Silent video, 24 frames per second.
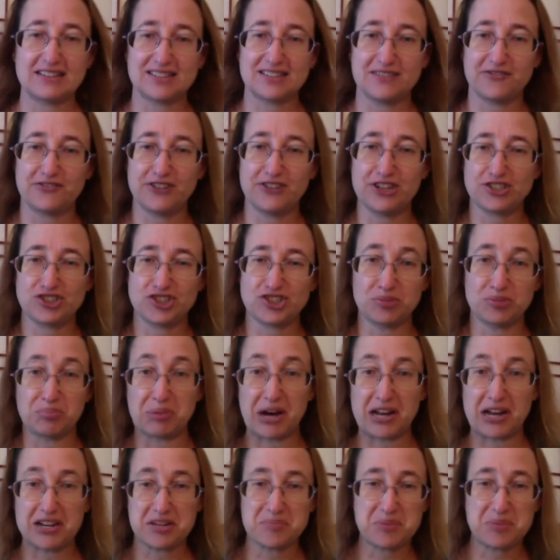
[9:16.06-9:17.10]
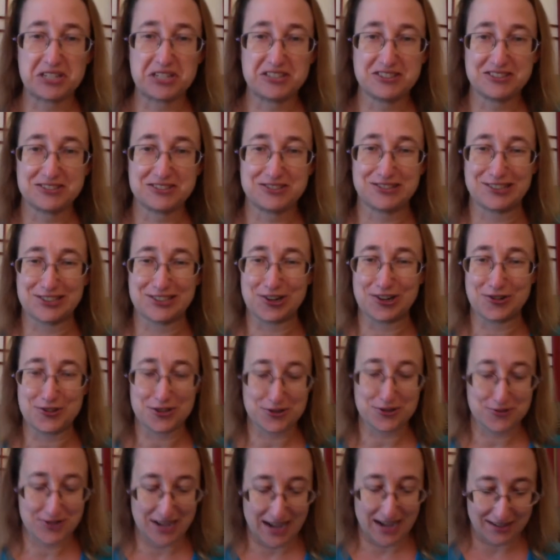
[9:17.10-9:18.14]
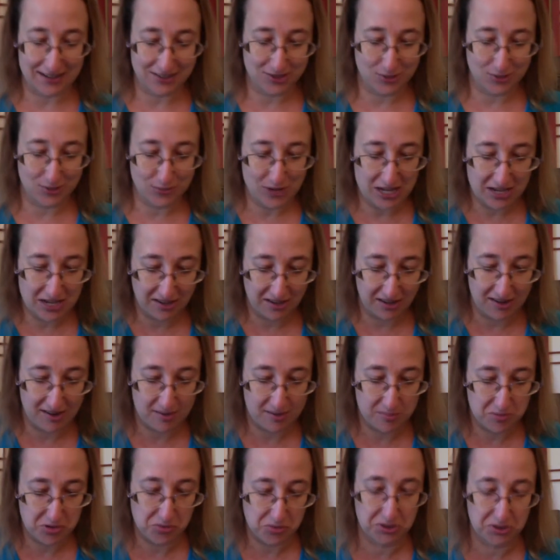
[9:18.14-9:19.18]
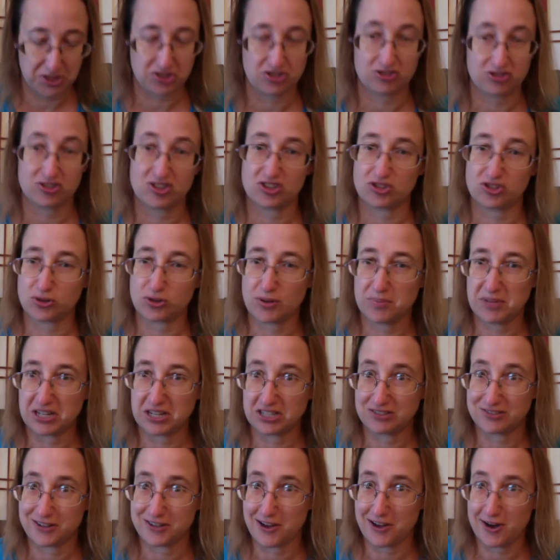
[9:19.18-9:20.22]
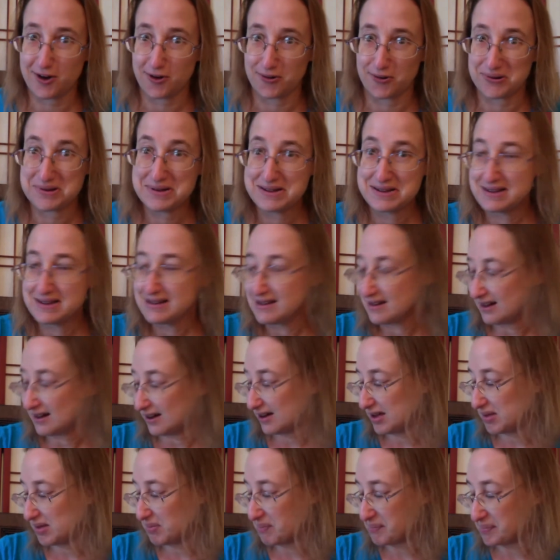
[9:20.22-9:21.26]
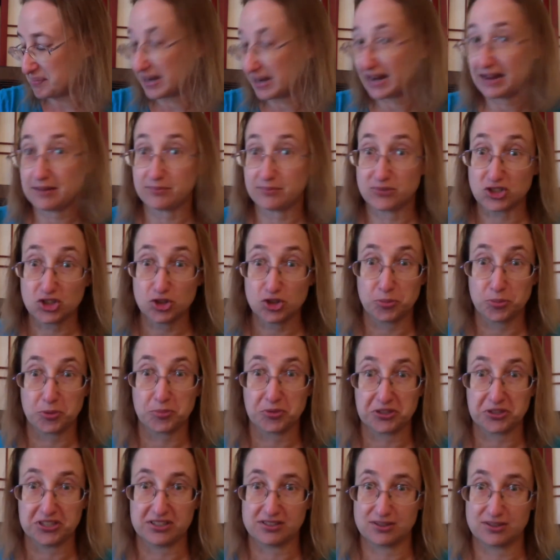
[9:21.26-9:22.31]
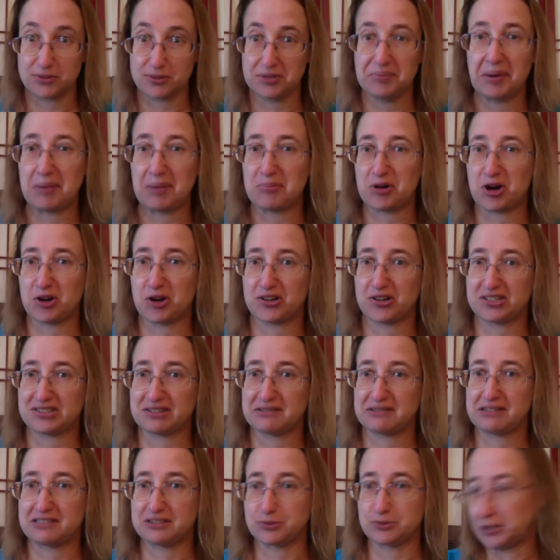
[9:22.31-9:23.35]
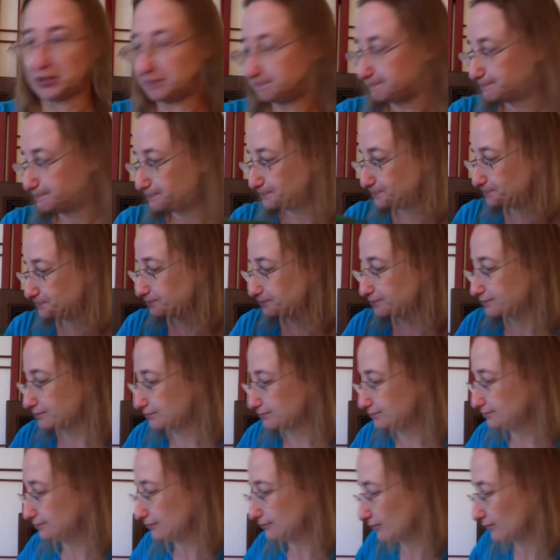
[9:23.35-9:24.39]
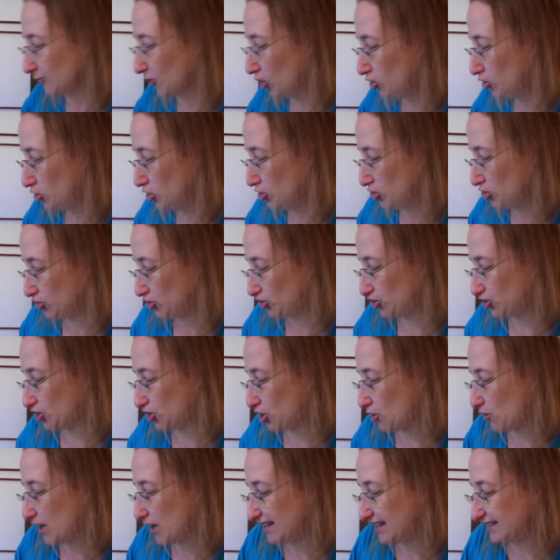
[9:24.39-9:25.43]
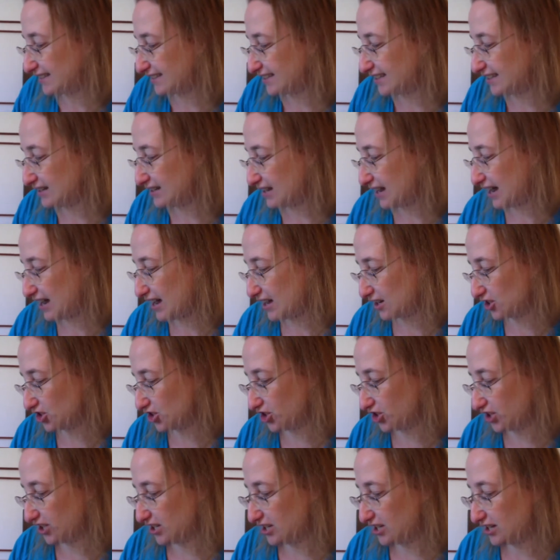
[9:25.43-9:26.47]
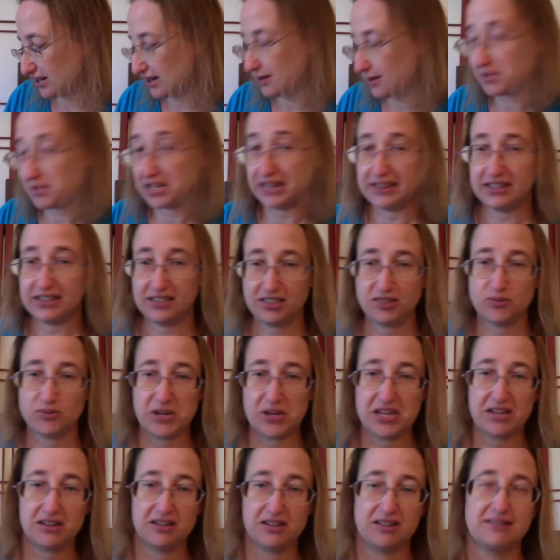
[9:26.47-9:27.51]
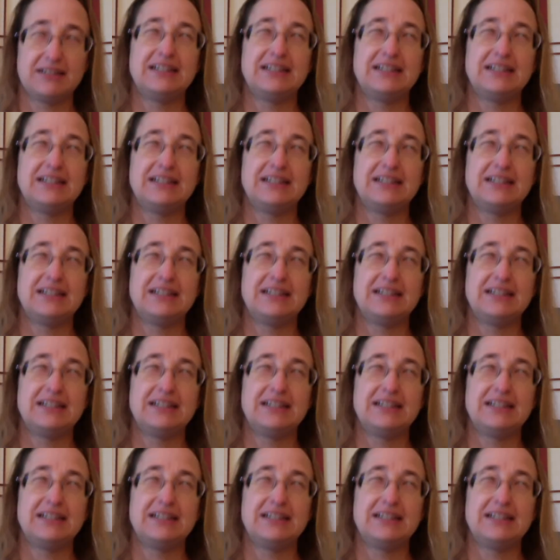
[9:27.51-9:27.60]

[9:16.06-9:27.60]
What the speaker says: finished body piece to show you next week, with just the trimming to go. But I am super pleased with my progress on this one. So I did actually, this week,